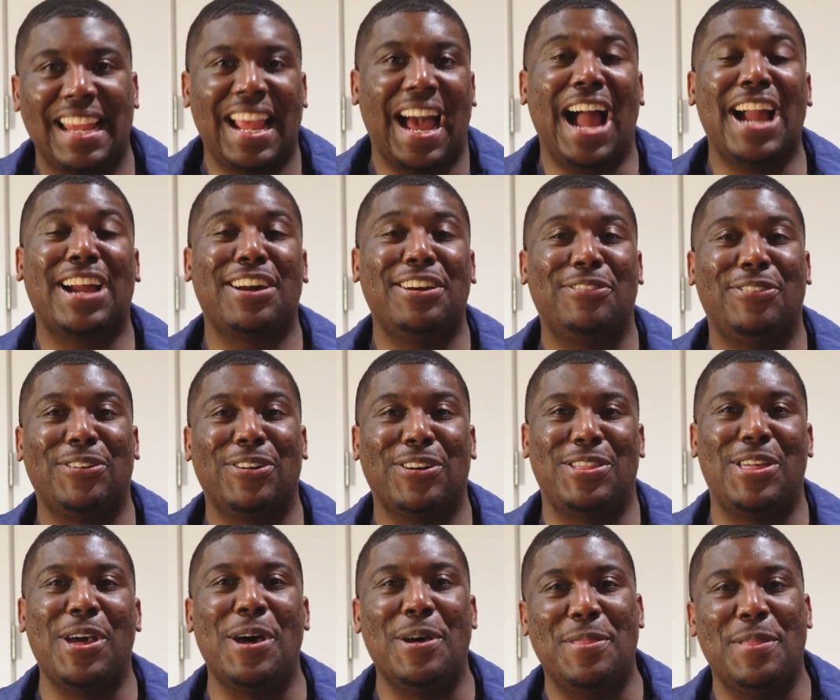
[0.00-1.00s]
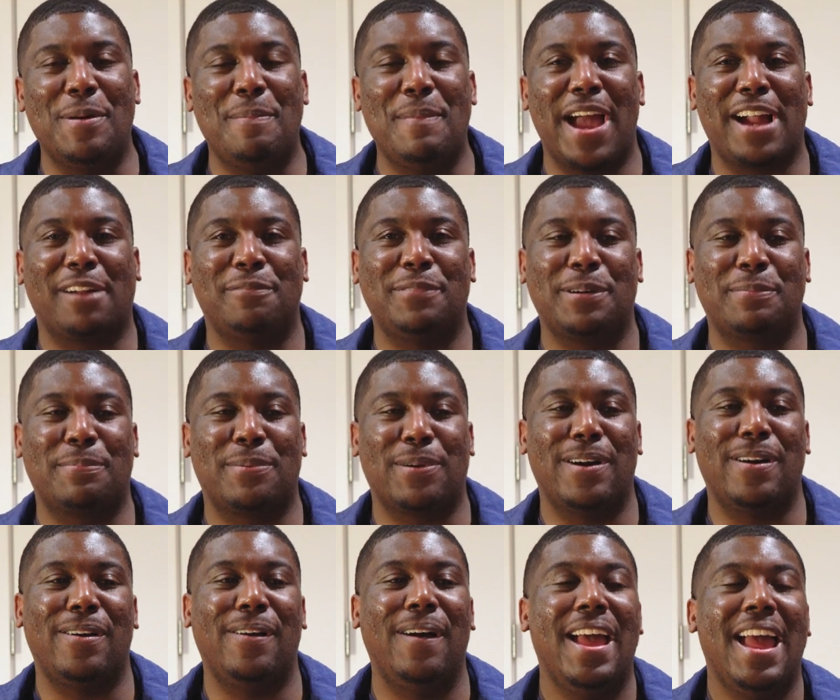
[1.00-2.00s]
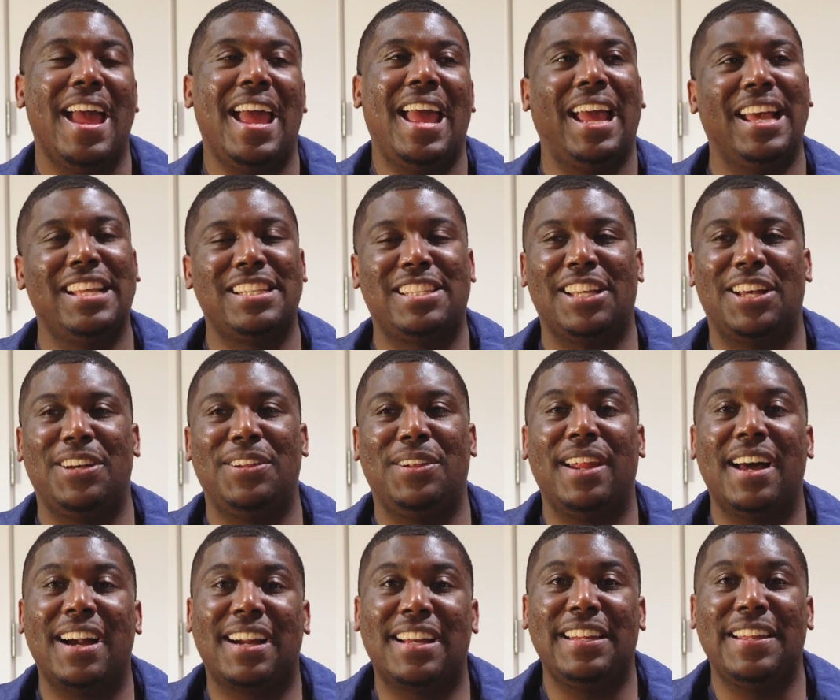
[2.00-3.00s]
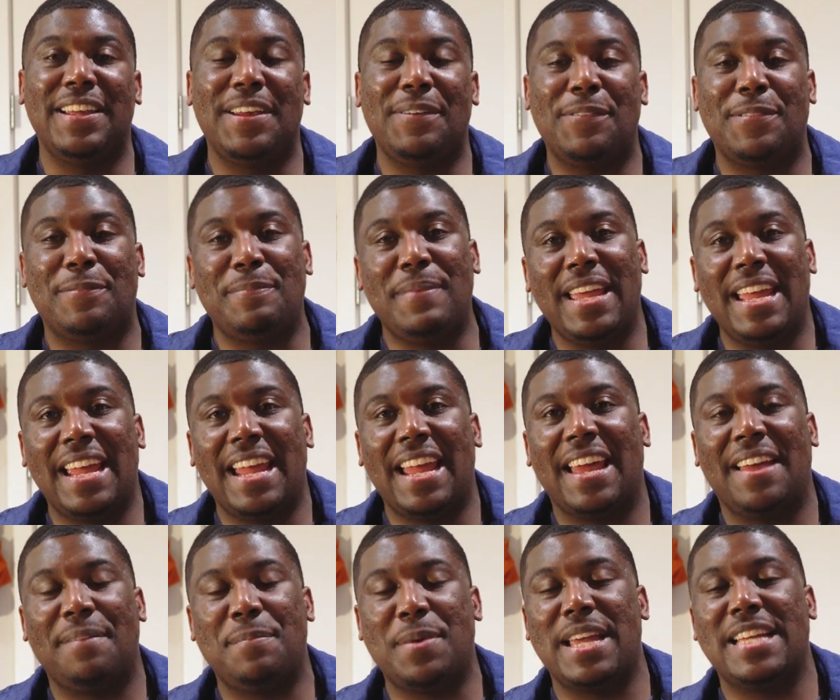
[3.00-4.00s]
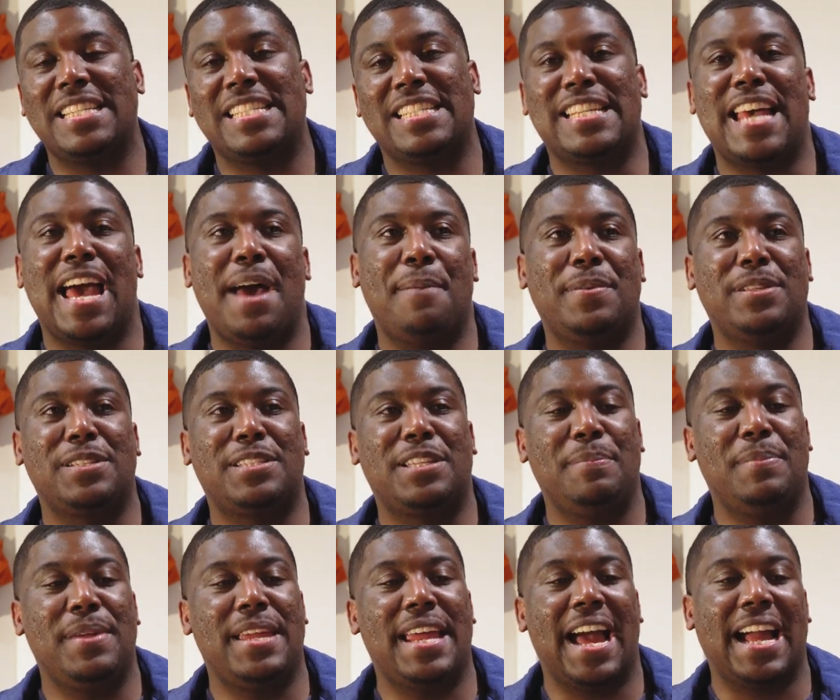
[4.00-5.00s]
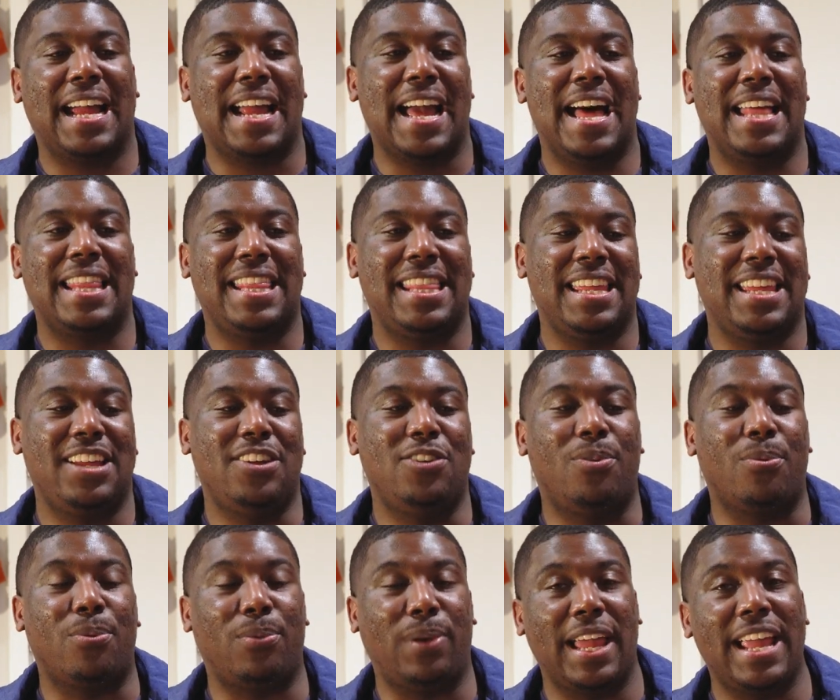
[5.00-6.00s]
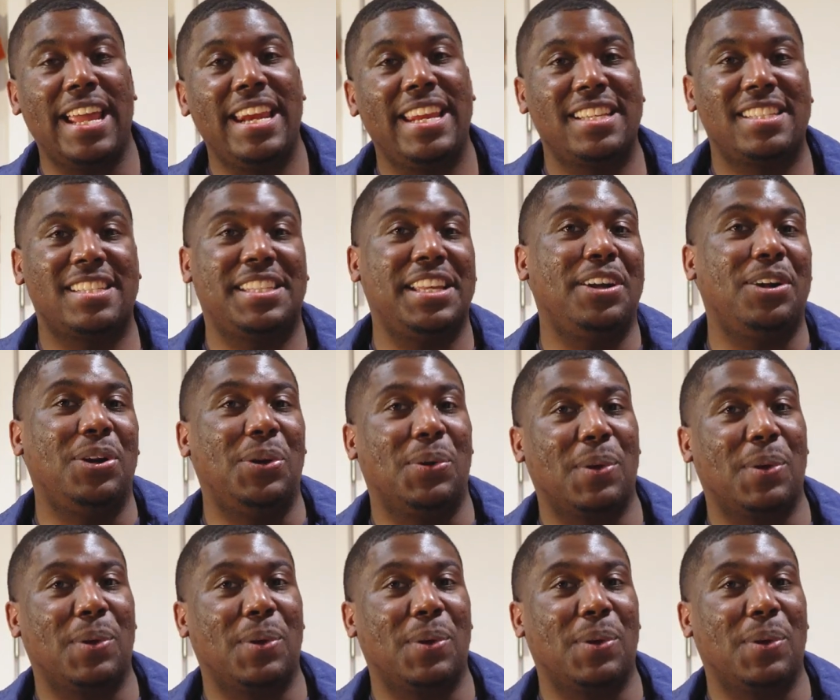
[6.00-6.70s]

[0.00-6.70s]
I can afford the MacBook Pro. And so luckily with me, I mean, it just happens to be I got the latest and